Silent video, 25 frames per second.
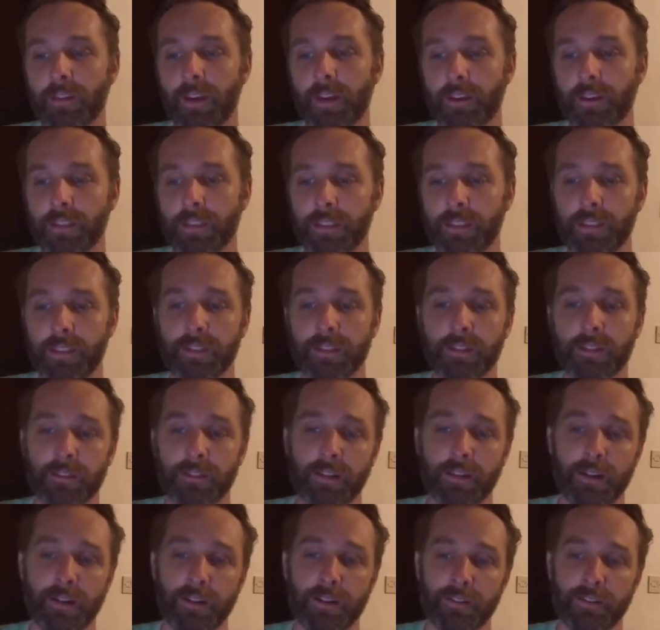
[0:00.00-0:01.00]
a year
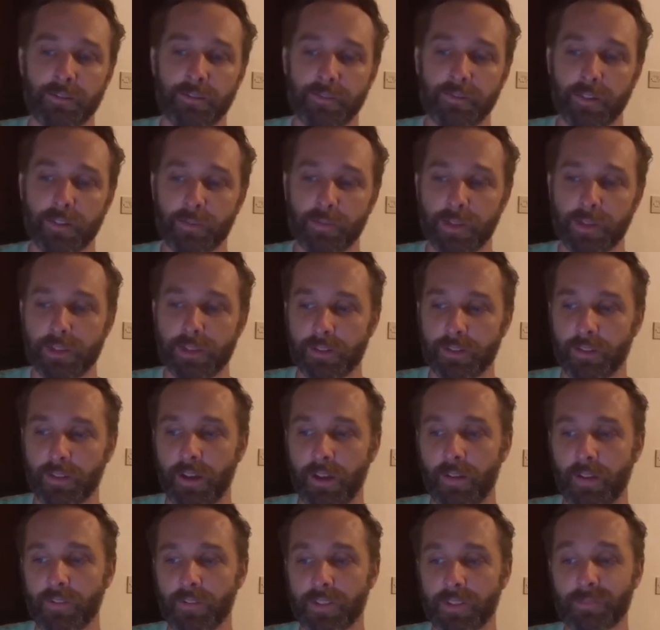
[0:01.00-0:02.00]
of a regional
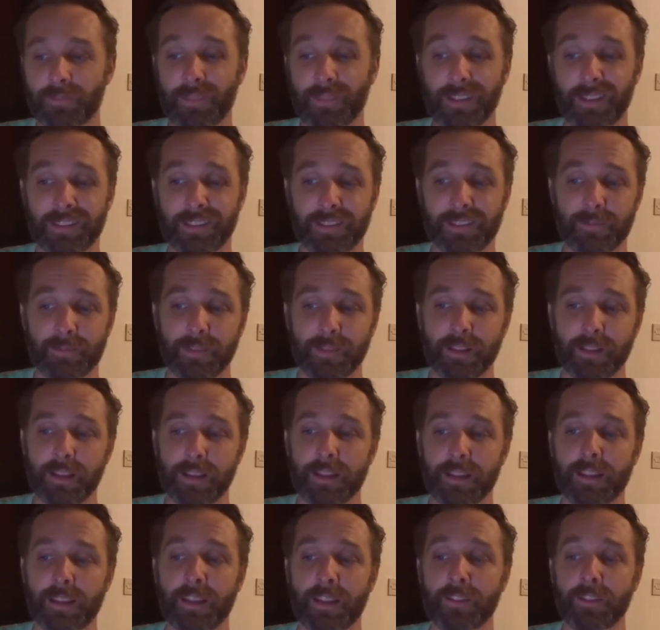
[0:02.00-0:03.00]
office being something like
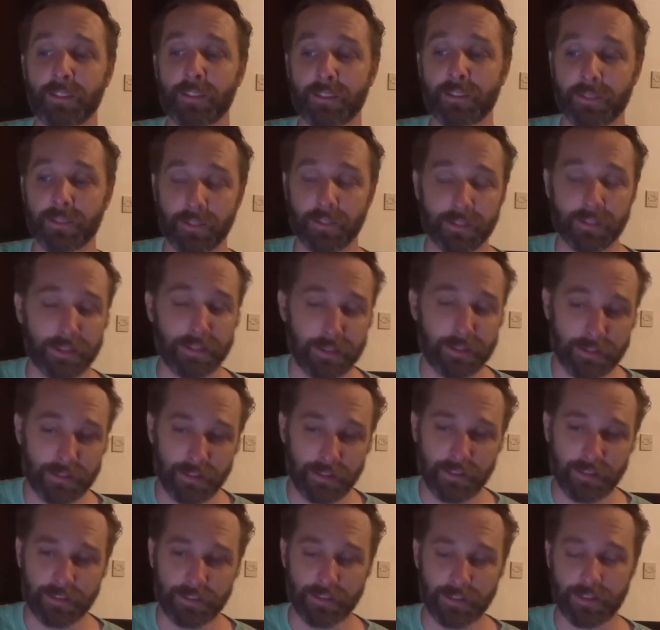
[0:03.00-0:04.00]
another
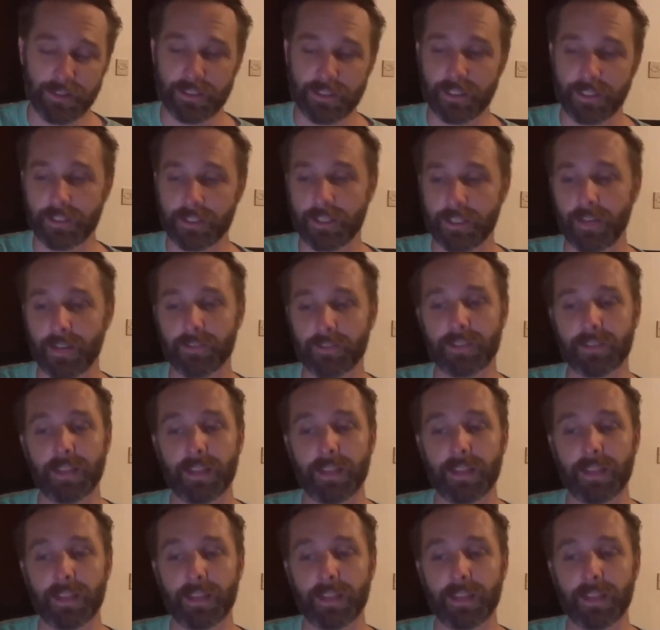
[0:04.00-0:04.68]
36,000.